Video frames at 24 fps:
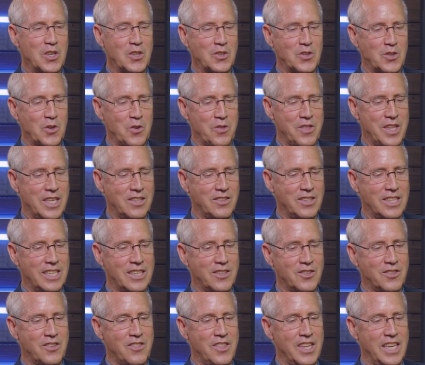So this
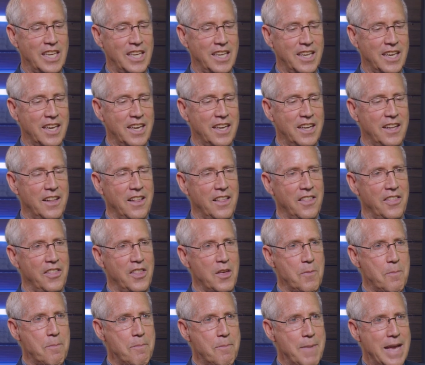is the,
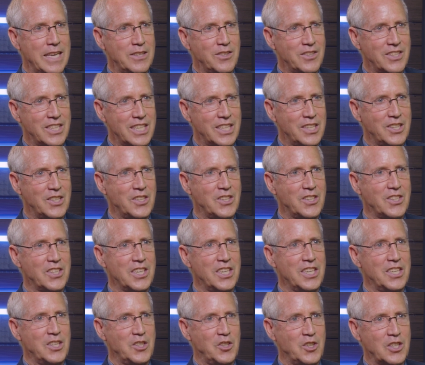the message,
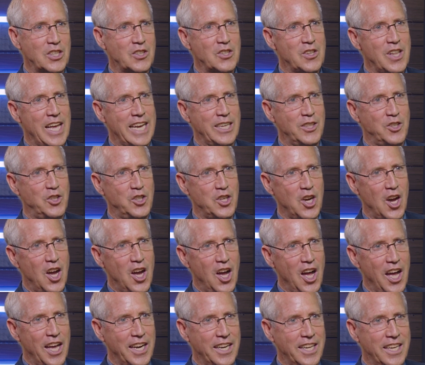just like
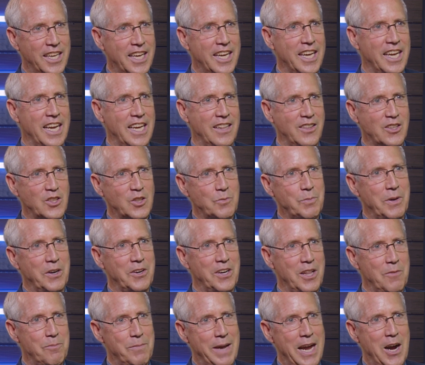John, in the
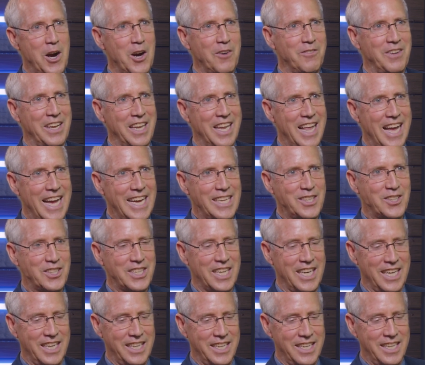spirit and power of
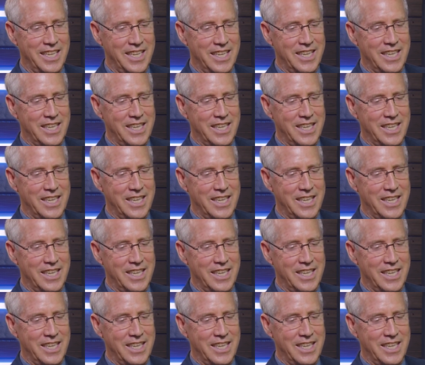Elijah,